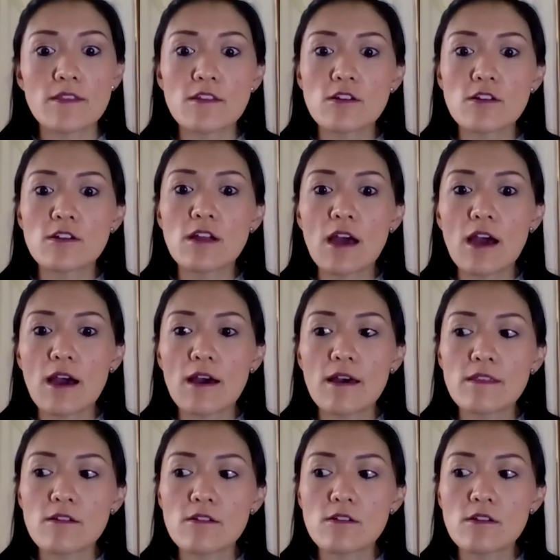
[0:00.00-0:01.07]

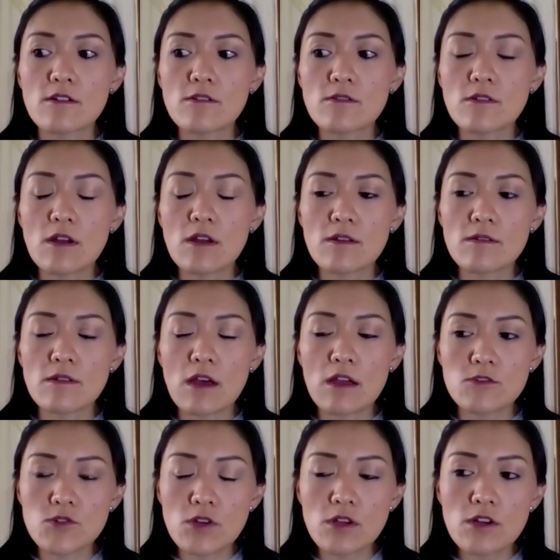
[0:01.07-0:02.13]
They're
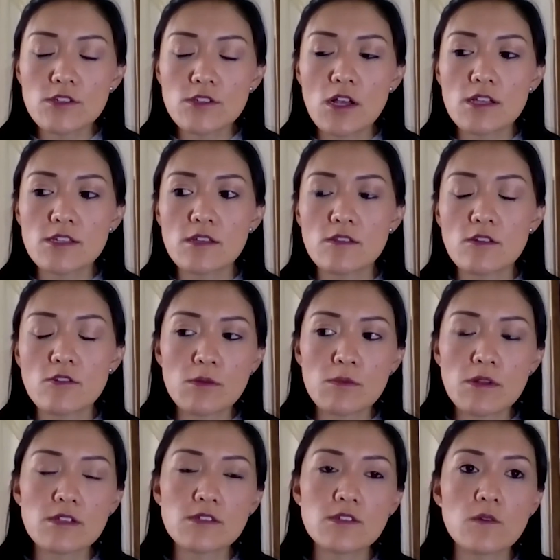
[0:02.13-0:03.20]
drug cartels and their
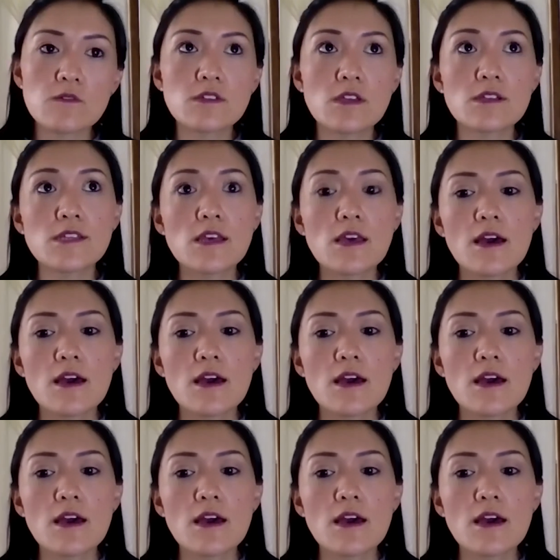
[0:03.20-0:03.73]
criminal associates